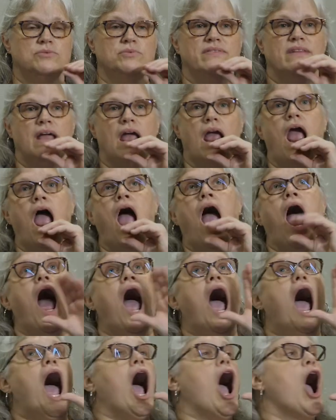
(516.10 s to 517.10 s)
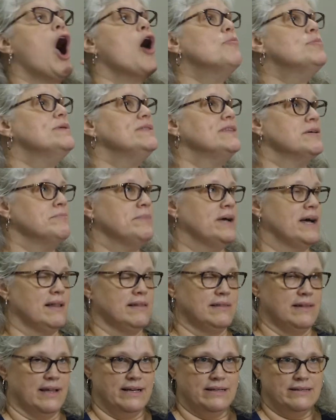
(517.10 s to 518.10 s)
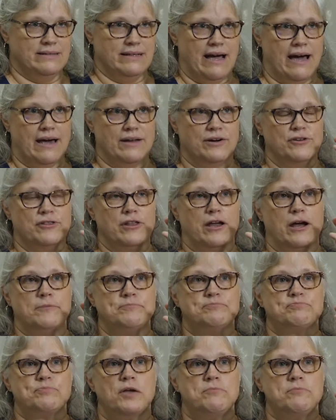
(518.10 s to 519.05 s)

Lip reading: when they open their mouth like that, or they're